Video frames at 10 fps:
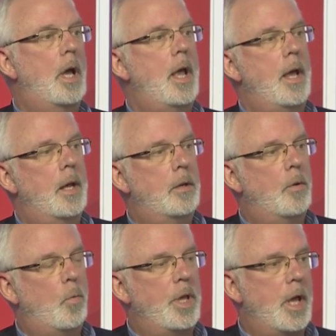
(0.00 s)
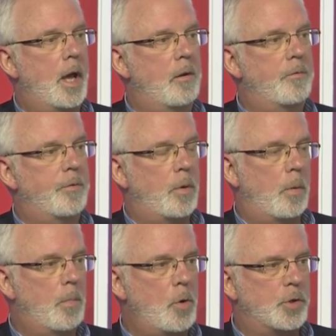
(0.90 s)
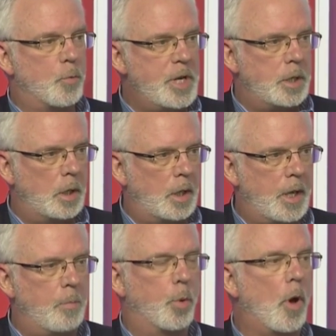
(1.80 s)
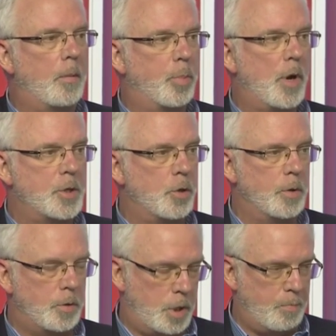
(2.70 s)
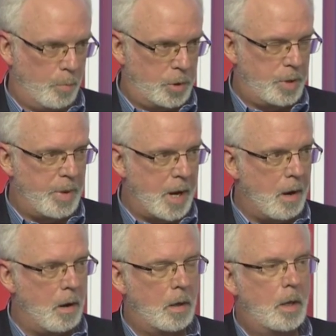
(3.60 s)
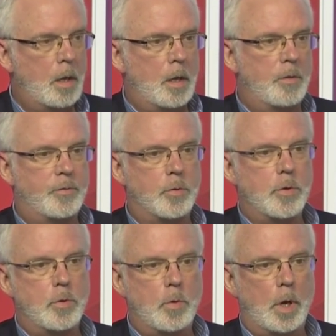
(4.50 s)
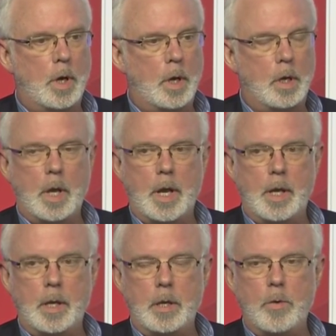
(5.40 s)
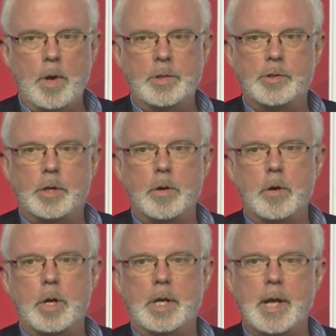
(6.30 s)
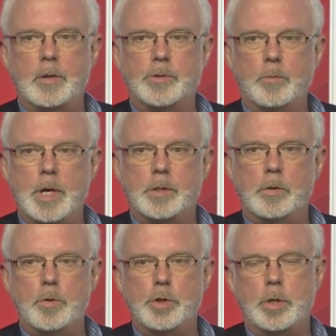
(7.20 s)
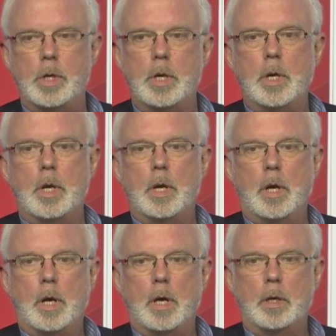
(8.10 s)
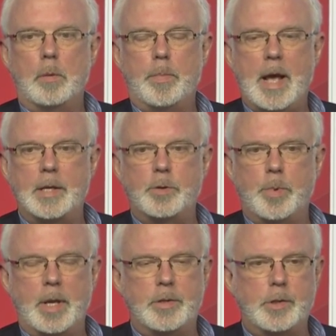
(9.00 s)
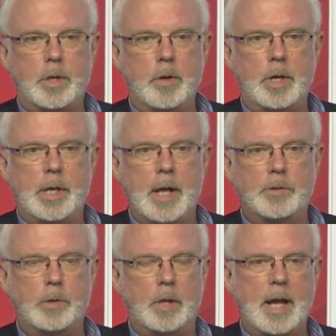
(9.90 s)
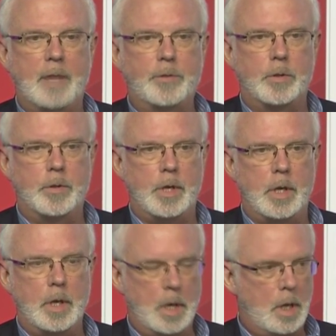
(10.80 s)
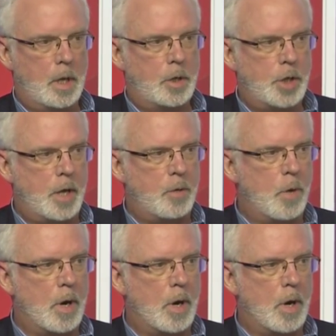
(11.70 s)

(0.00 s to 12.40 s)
And we have most recently brought pressure to bear through a UN Security Council resolution passed by the Security Council after the North